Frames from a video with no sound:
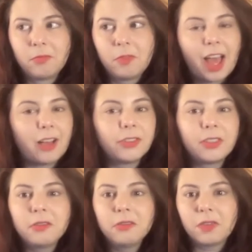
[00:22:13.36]

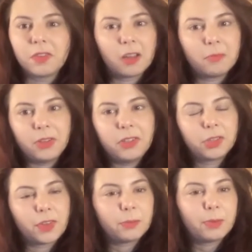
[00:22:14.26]
thousands, if not millions,
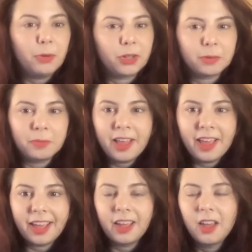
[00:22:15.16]
of other people can
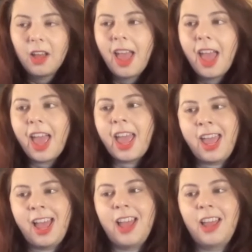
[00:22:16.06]
play.
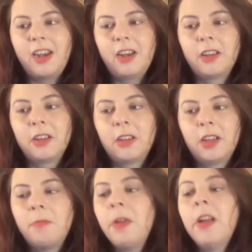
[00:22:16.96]
And
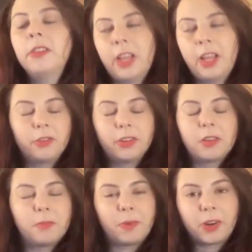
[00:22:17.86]
I'm not saying there isn't
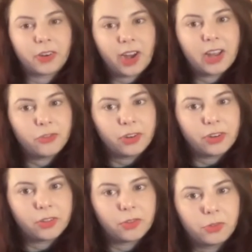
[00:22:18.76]
a barrier to entry
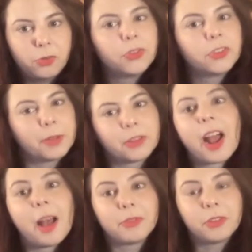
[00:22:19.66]
to those tools, but there
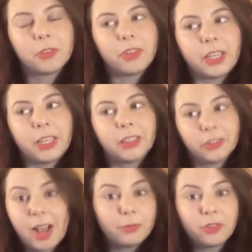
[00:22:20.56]
absolutely
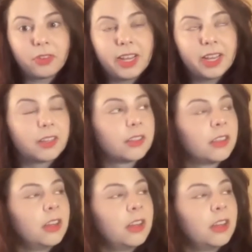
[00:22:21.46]
is.